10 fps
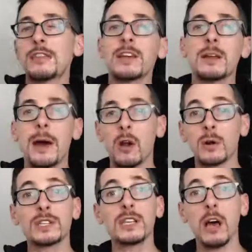thinking about
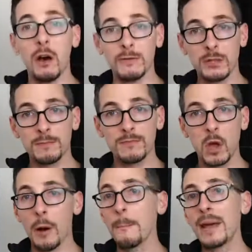ourselves,
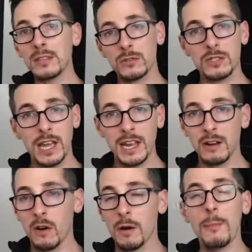our mental state,
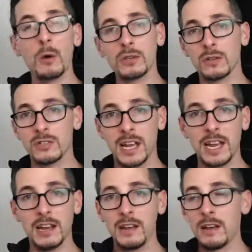our emotional
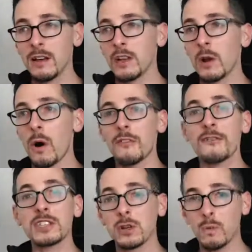state, our
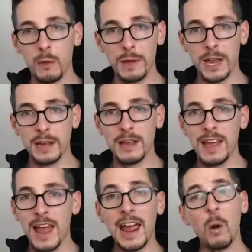physical well-being.
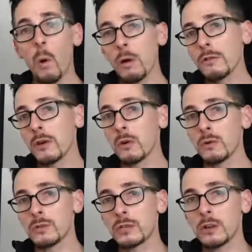And all
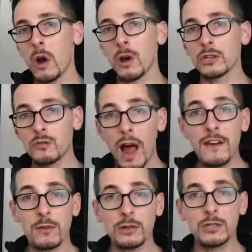those are
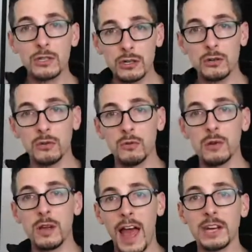drivers to
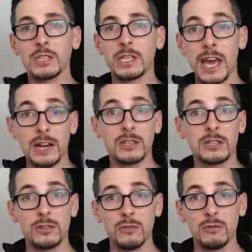actually get us
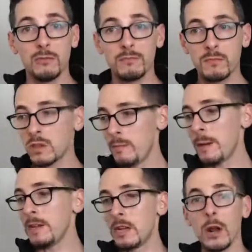to
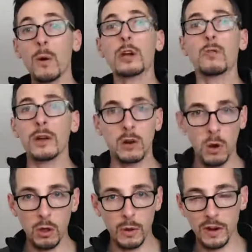maybe, a career
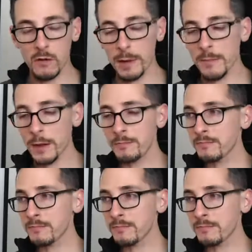goal or whatever it may be.